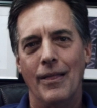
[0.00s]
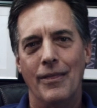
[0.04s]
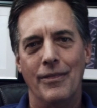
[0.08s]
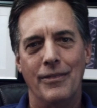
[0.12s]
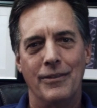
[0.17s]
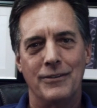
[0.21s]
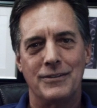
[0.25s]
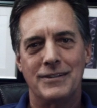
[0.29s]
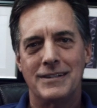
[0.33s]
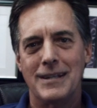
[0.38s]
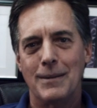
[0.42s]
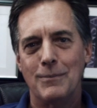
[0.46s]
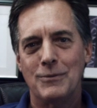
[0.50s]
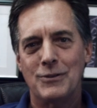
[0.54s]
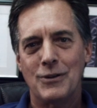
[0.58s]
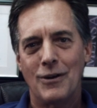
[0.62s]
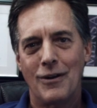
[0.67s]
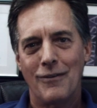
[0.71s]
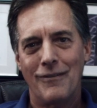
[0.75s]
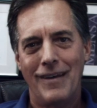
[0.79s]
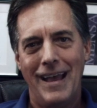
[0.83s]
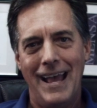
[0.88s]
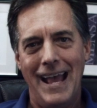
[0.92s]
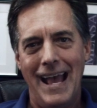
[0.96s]
some sort
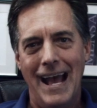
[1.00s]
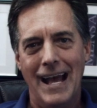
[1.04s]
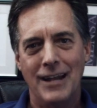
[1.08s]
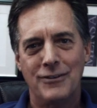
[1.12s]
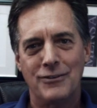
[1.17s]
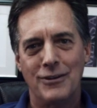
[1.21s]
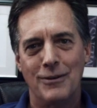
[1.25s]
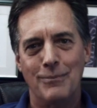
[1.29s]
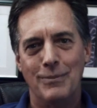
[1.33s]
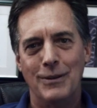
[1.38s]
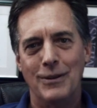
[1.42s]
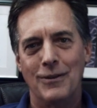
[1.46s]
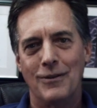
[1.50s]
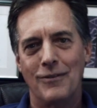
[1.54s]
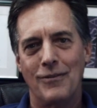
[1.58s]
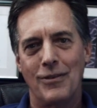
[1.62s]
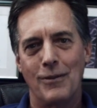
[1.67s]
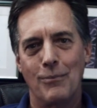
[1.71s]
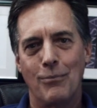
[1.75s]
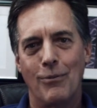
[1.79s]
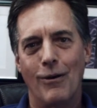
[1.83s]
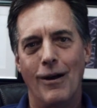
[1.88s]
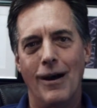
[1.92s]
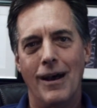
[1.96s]
of attribute of the
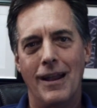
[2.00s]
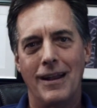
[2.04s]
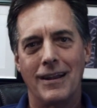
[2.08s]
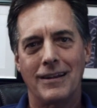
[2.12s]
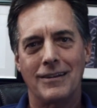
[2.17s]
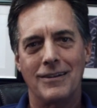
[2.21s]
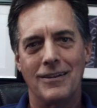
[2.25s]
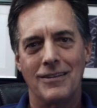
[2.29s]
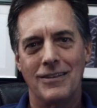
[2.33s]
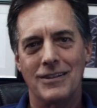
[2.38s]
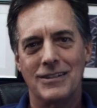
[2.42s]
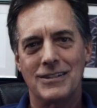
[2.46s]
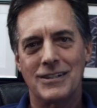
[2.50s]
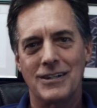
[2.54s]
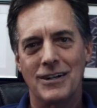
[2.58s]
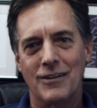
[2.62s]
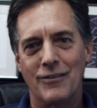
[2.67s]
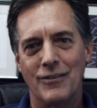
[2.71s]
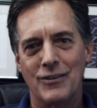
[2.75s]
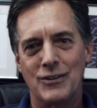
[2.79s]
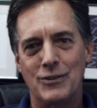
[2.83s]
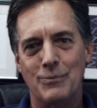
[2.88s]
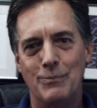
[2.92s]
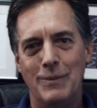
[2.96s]
product or the
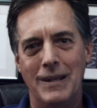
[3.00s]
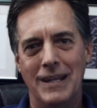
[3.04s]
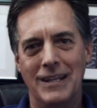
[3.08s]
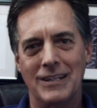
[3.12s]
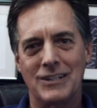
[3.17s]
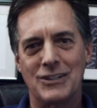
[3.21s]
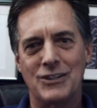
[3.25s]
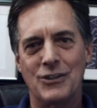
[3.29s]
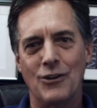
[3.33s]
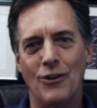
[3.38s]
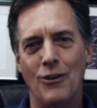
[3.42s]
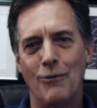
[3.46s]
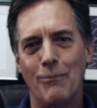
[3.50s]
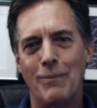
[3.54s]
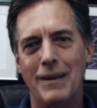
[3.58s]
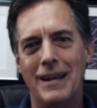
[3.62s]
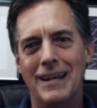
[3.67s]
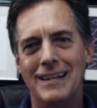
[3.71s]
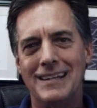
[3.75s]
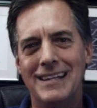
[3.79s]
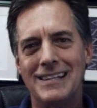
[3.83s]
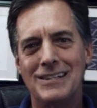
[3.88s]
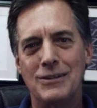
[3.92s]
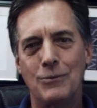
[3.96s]
service being sold, but it
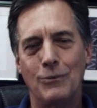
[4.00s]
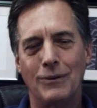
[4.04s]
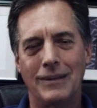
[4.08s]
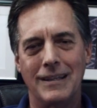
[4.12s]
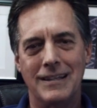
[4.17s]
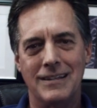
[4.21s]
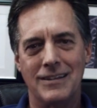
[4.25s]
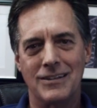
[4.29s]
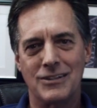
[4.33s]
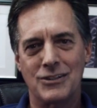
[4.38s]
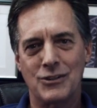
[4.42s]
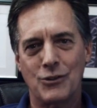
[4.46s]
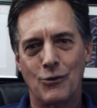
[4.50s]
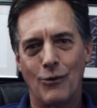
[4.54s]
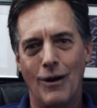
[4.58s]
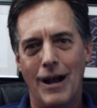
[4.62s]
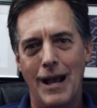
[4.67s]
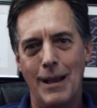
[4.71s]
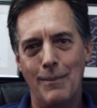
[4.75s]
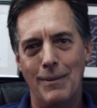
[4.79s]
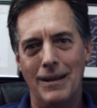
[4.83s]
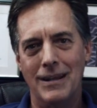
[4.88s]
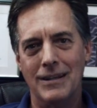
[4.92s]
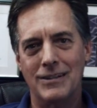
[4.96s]
doesn't really
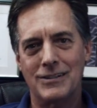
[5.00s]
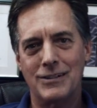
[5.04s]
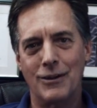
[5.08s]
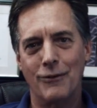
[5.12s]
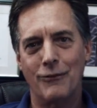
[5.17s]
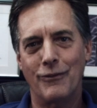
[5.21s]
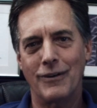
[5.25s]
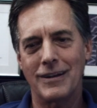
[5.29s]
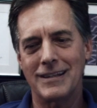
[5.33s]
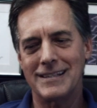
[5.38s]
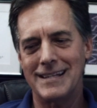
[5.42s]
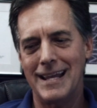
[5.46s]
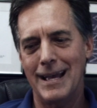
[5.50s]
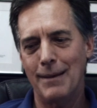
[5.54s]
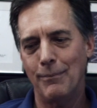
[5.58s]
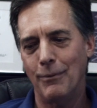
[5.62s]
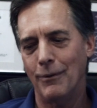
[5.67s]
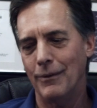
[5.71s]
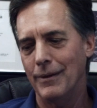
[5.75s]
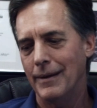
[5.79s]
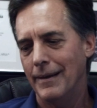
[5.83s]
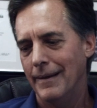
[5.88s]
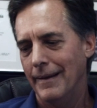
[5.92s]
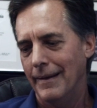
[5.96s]
describe it. So for
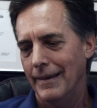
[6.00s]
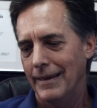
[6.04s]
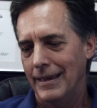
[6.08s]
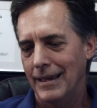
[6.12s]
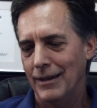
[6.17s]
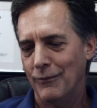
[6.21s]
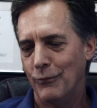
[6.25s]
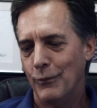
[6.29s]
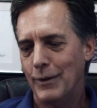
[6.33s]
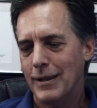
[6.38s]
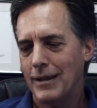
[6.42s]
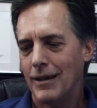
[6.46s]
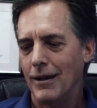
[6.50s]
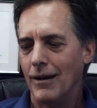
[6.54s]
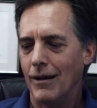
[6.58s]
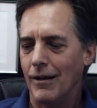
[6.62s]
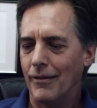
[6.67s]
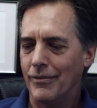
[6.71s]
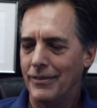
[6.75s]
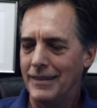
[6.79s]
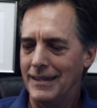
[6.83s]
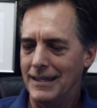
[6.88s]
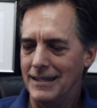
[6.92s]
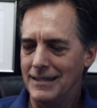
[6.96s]
example, if we
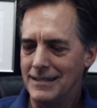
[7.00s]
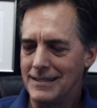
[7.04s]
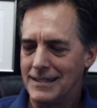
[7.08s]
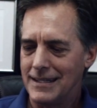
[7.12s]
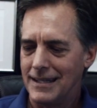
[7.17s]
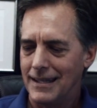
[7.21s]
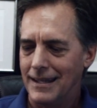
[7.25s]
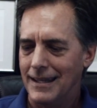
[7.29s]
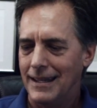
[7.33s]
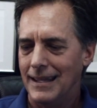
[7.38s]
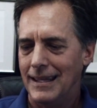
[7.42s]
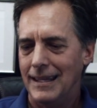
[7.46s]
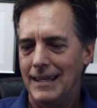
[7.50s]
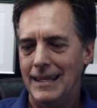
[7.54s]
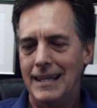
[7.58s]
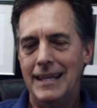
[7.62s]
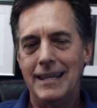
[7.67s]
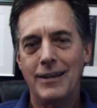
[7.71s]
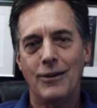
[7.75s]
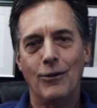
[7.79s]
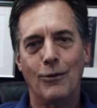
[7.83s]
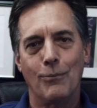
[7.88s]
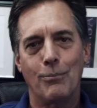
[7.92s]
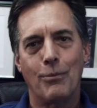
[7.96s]
called these
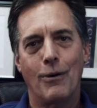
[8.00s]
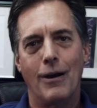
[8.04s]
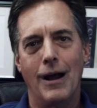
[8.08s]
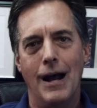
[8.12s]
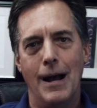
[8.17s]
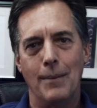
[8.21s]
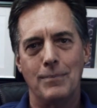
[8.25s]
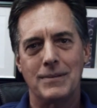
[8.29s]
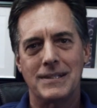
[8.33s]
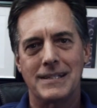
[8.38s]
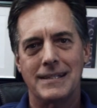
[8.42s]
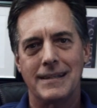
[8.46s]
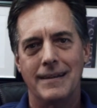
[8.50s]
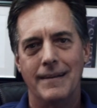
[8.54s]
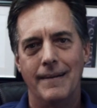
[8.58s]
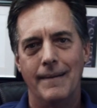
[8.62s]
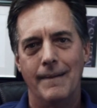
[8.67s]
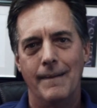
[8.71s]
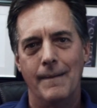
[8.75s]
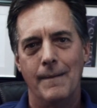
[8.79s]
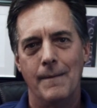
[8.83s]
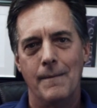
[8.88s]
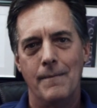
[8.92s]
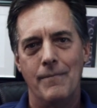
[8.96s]
eagle props,
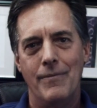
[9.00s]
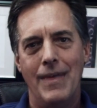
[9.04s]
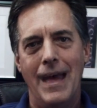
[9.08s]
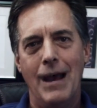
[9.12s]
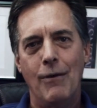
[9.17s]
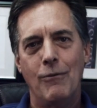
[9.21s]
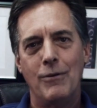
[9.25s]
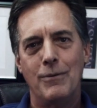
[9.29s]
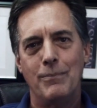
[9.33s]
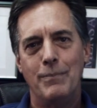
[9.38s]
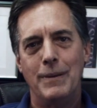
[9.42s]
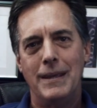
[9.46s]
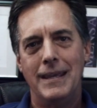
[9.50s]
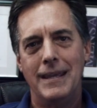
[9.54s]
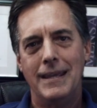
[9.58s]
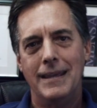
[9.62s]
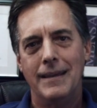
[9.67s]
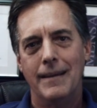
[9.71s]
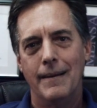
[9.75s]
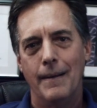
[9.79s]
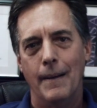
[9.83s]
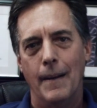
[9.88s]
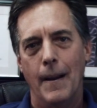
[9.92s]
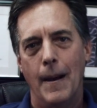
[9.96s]
that would be
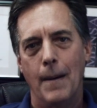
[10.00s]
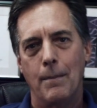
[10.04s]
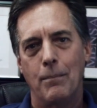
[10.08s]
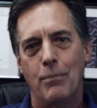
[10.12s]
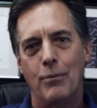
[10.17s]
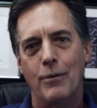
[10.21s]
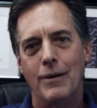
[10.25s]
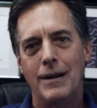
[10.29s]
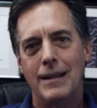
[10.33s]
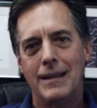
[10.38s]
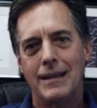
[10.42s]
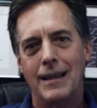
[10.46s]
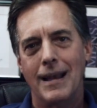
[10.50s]
a pretty